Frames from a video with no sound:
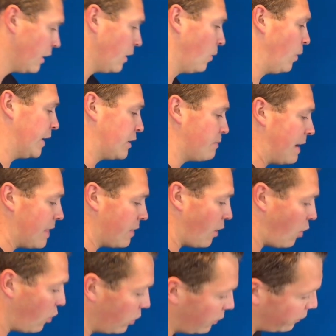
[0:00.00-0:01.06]
which meant that
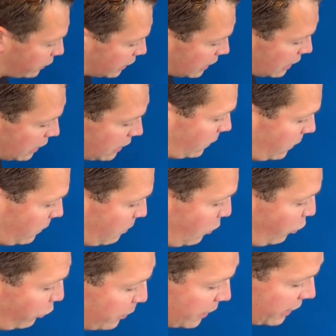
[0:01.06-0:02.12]
all of the
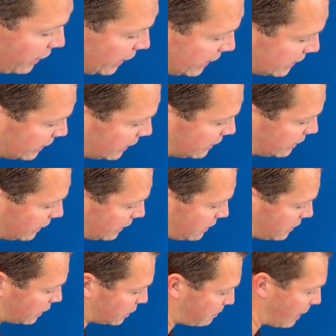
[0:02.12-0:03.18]
movement that exists in
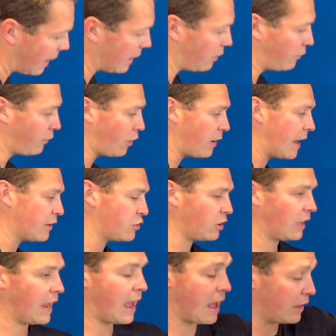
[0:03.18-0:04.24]
the spine for
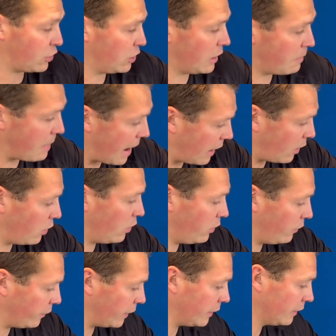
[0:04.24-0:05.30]
actually arching your back
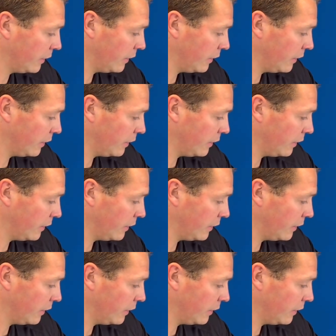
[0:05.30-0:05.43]
over